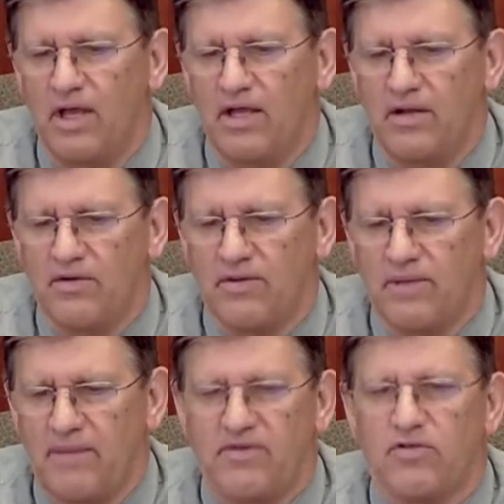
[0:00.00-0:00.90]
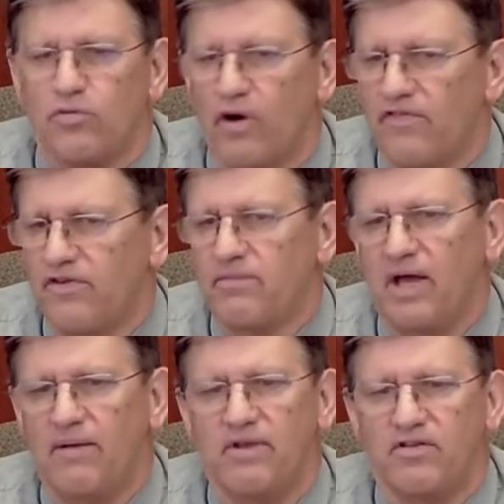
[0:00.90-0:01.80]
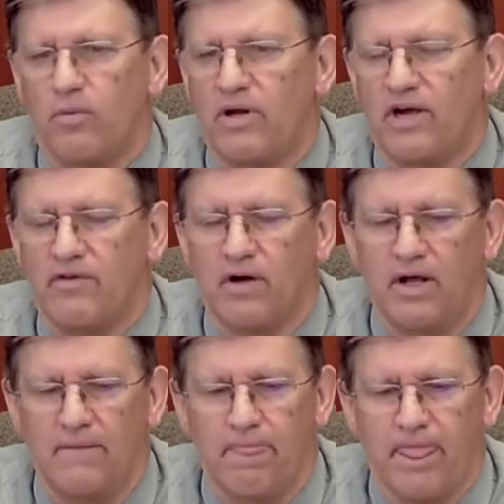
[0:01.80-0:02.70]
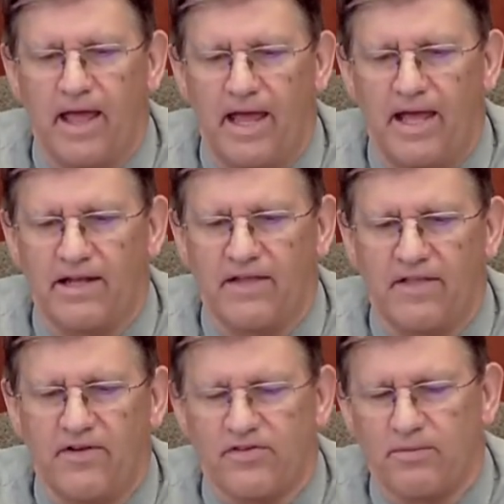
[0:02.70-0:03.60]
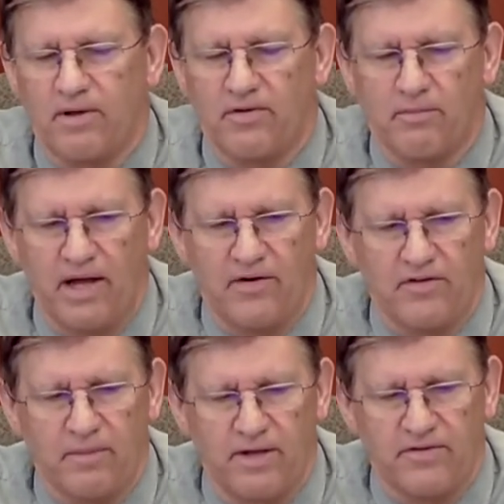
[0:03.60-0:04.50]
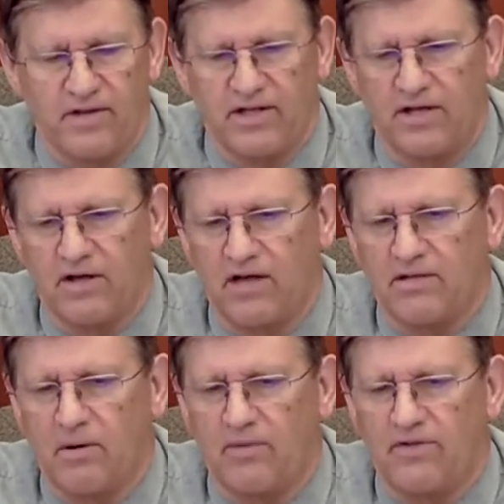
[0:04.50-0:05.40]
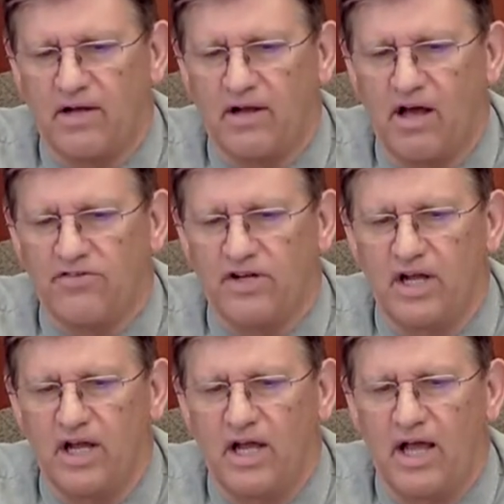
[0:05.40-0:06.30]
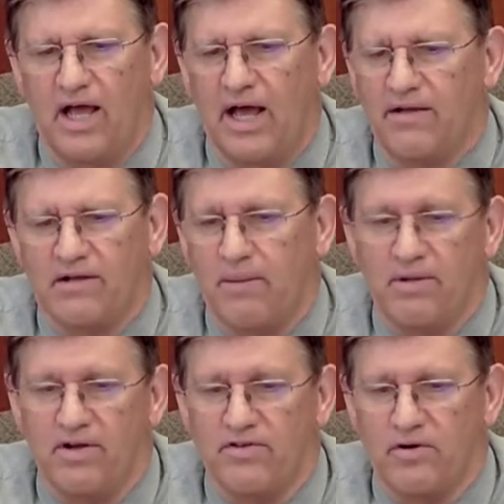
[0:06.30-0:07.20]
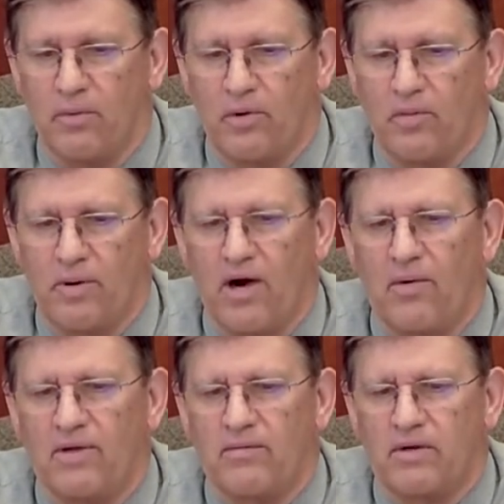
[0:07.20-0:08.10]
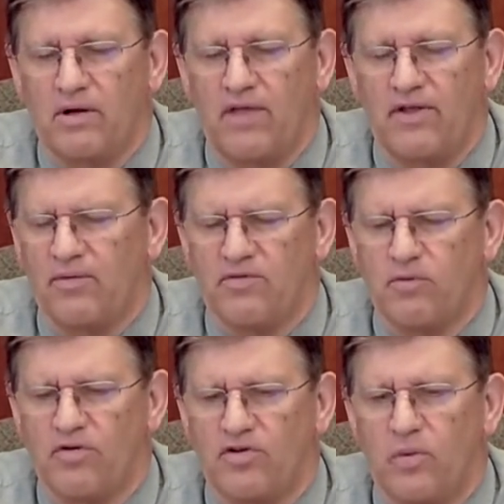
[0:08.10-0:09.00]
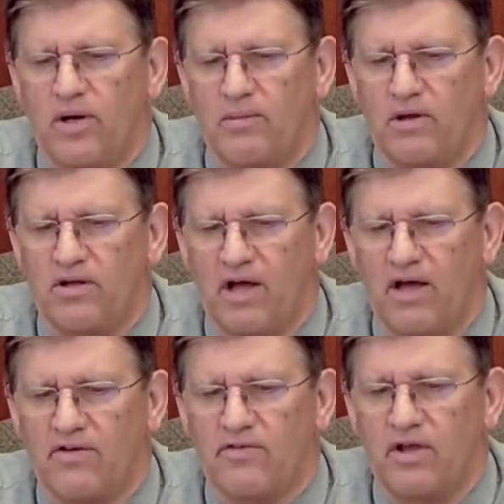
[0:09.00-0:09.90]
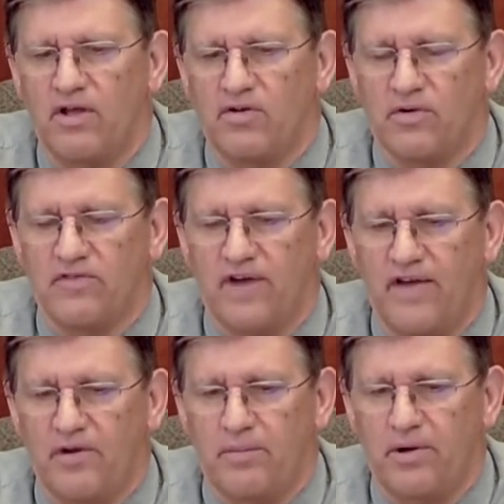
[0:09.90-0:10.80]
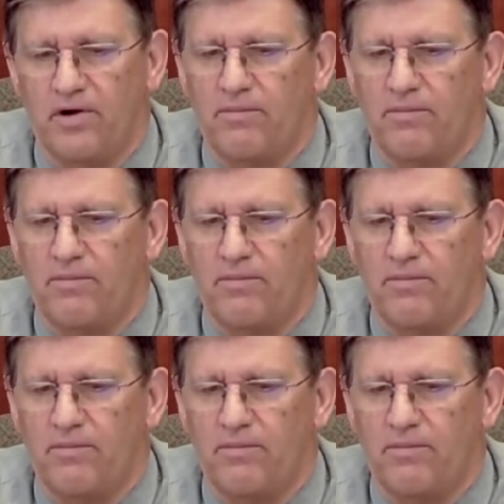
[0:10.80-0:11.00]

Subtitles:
Sometimes it's a roof, sometimes it's whatever. And then there's some other minor expenses like I talked about with technology. A couple of years ago, we were borrowing, I think it was more than $20 million during the 5-year period.